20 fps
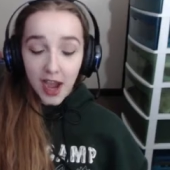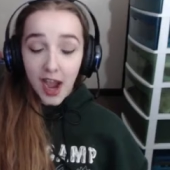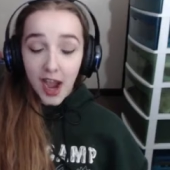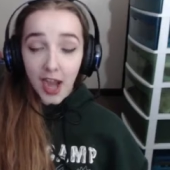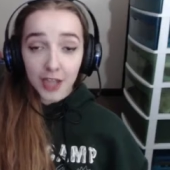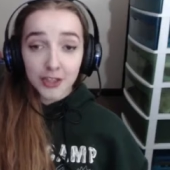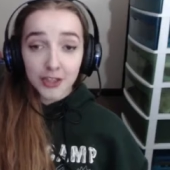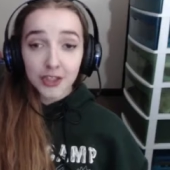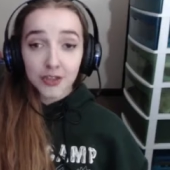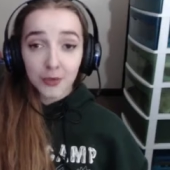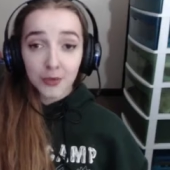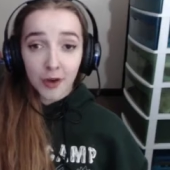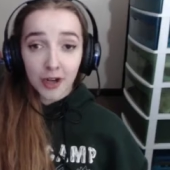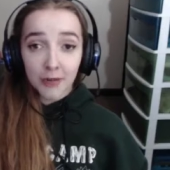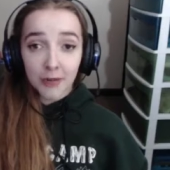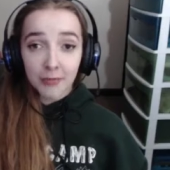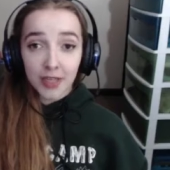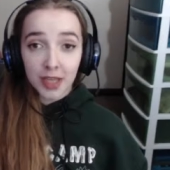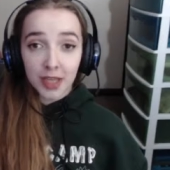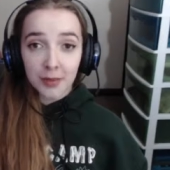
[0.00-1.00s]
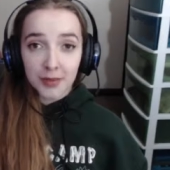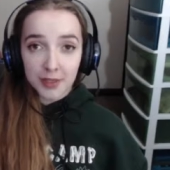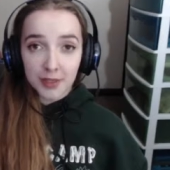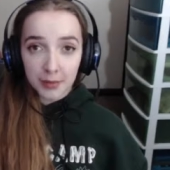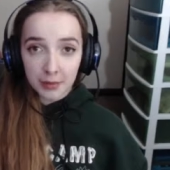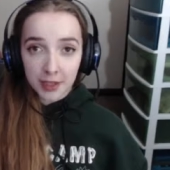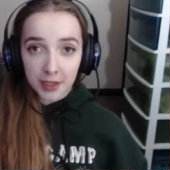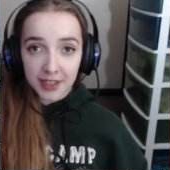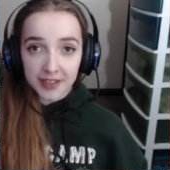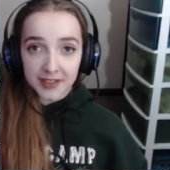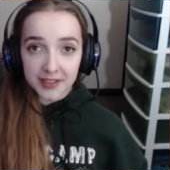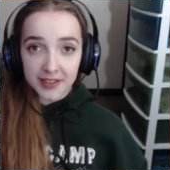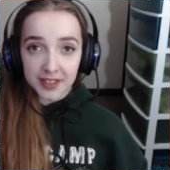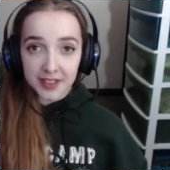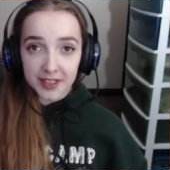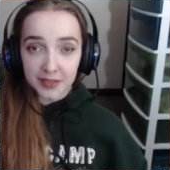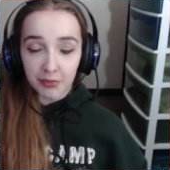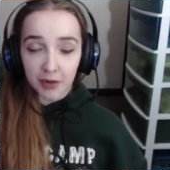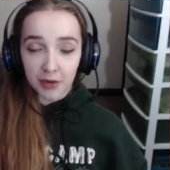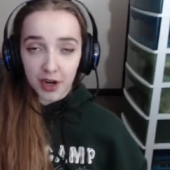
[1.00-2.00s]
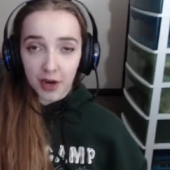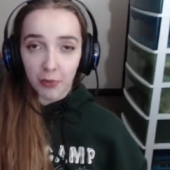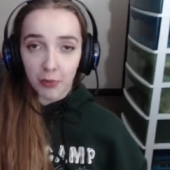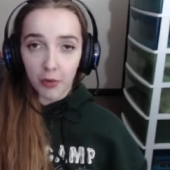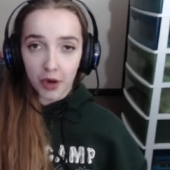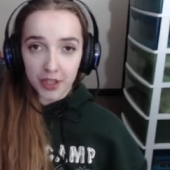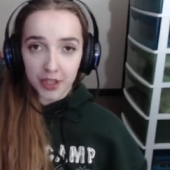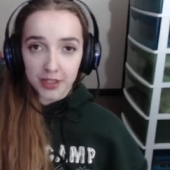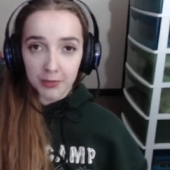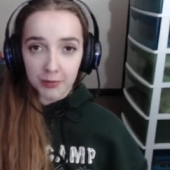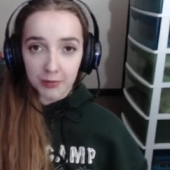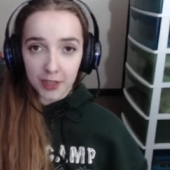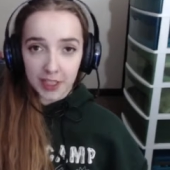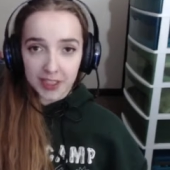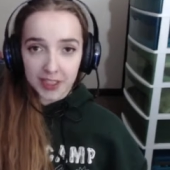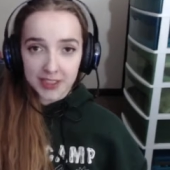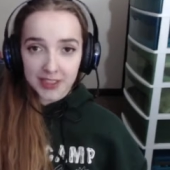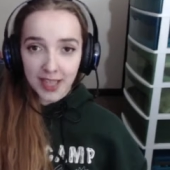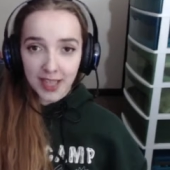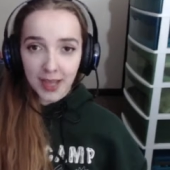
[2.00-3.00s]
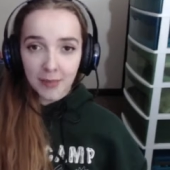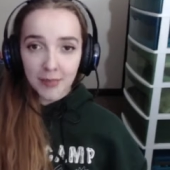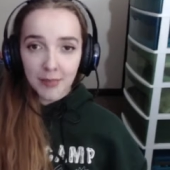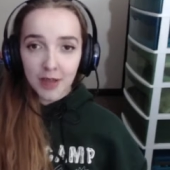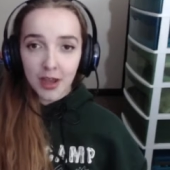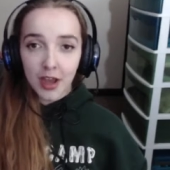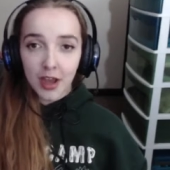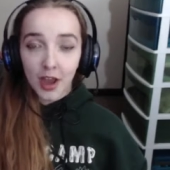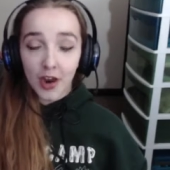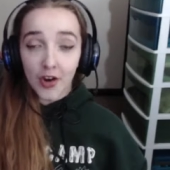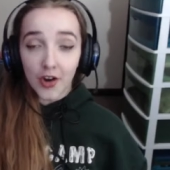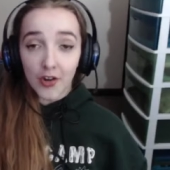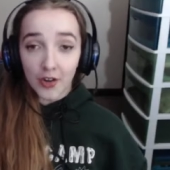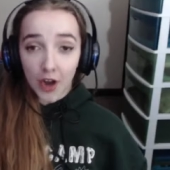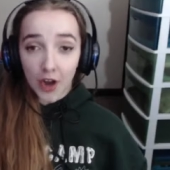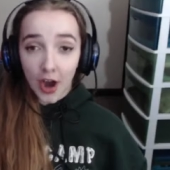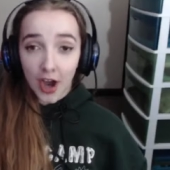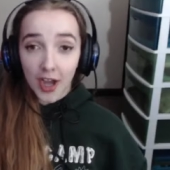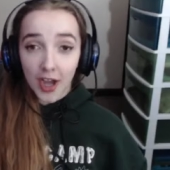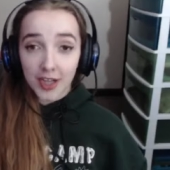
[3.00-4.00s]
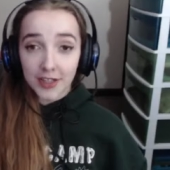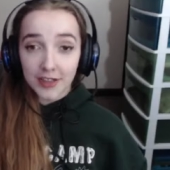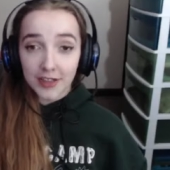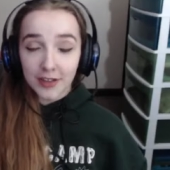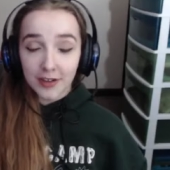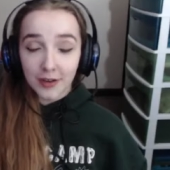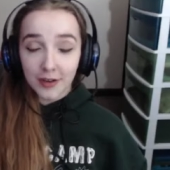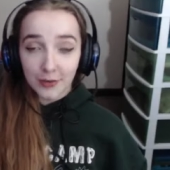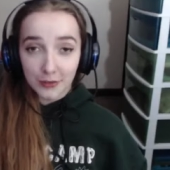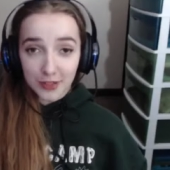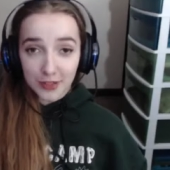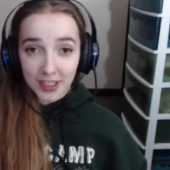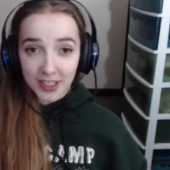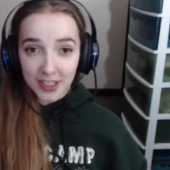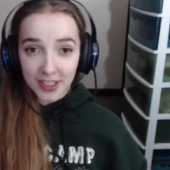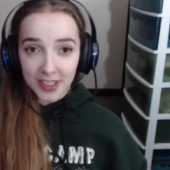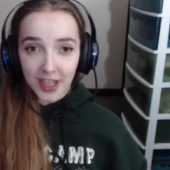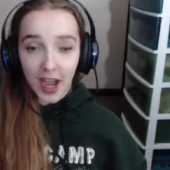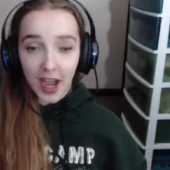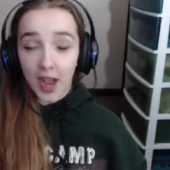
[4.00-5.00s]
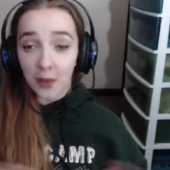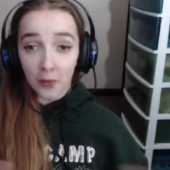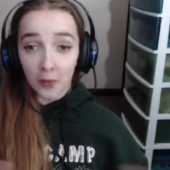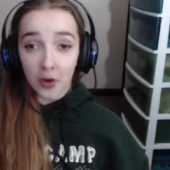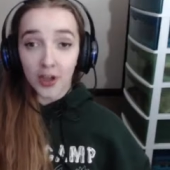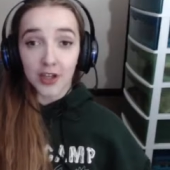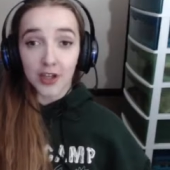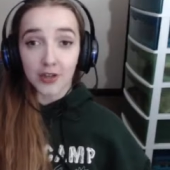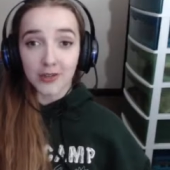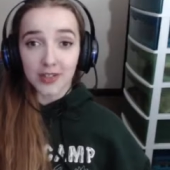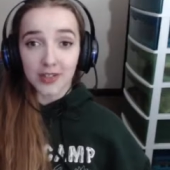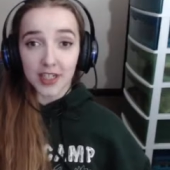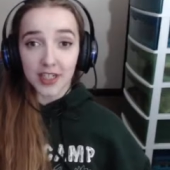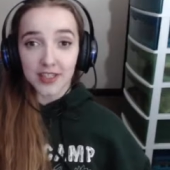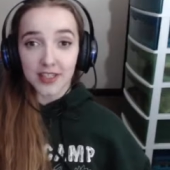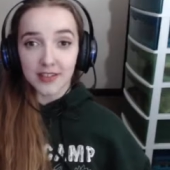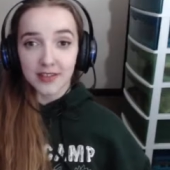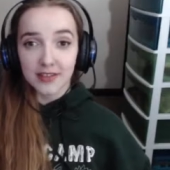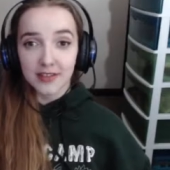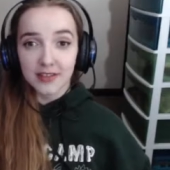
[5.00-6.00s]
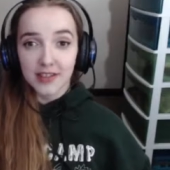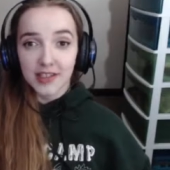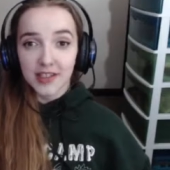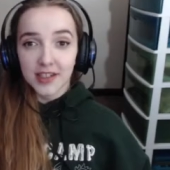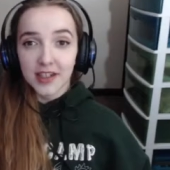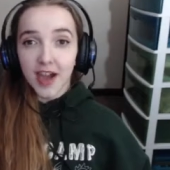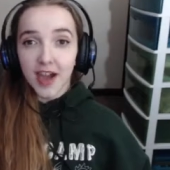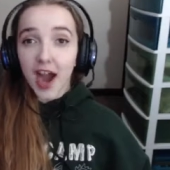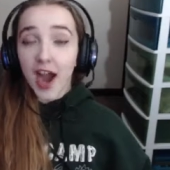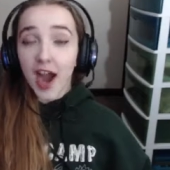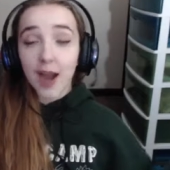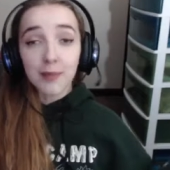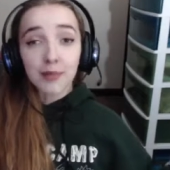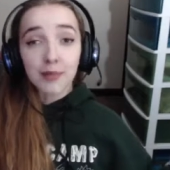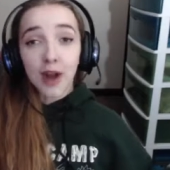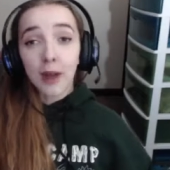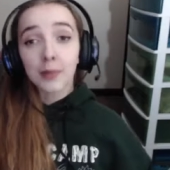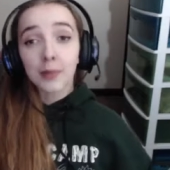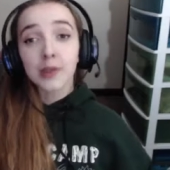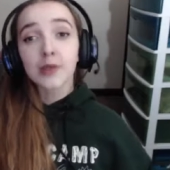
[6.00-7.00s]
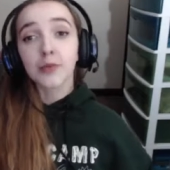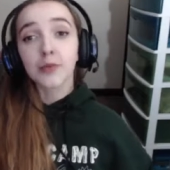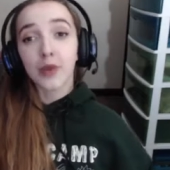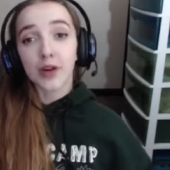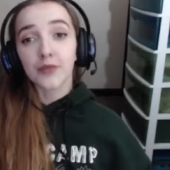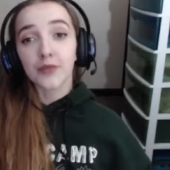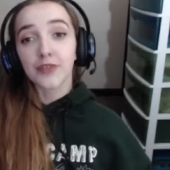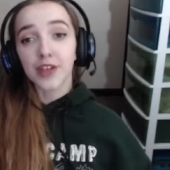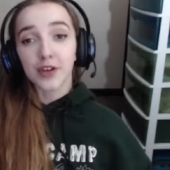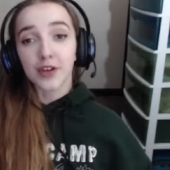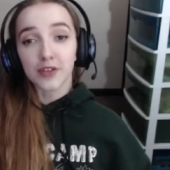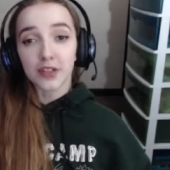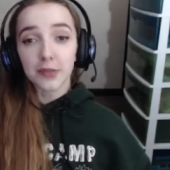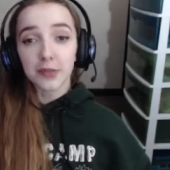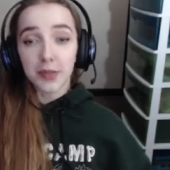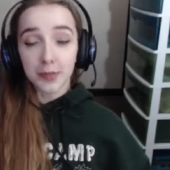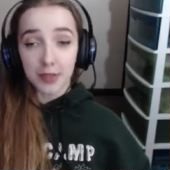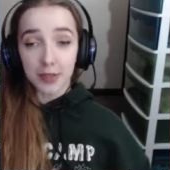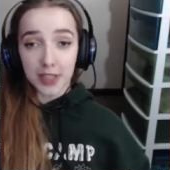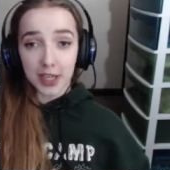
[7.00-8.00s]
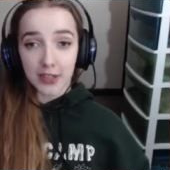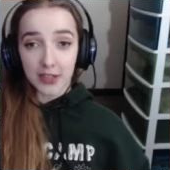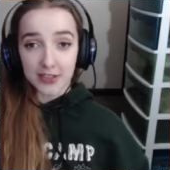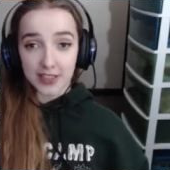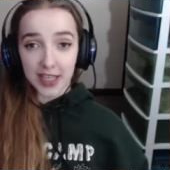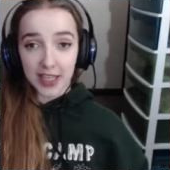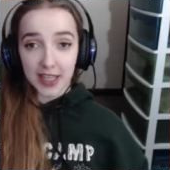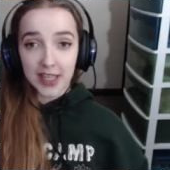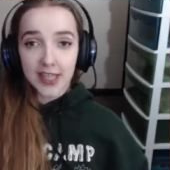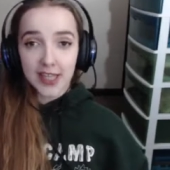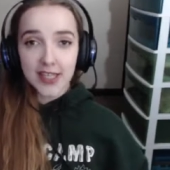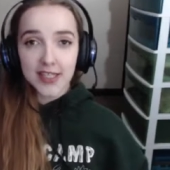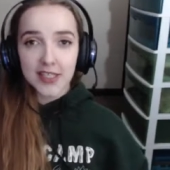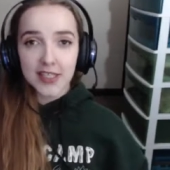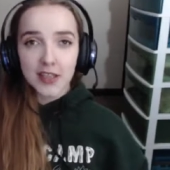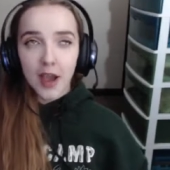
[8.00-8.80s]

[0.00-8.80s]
I just want to be able to place things where I want to place them, not freely. I want a grid. I'm probably one of the only people that'll say this,